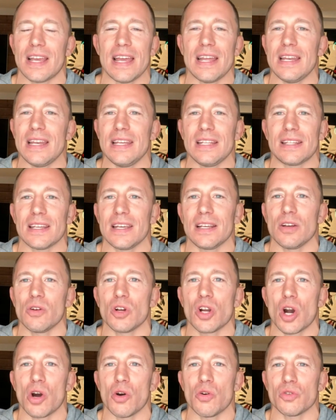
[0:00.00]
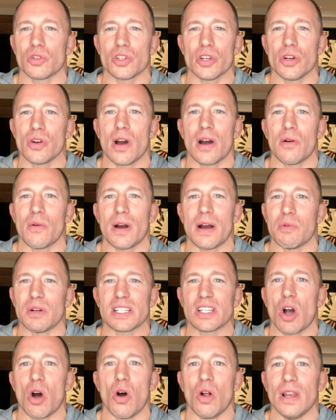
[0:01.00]
Anything goes, you know. I
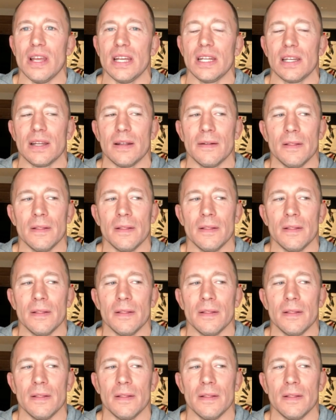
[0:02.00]
was all in.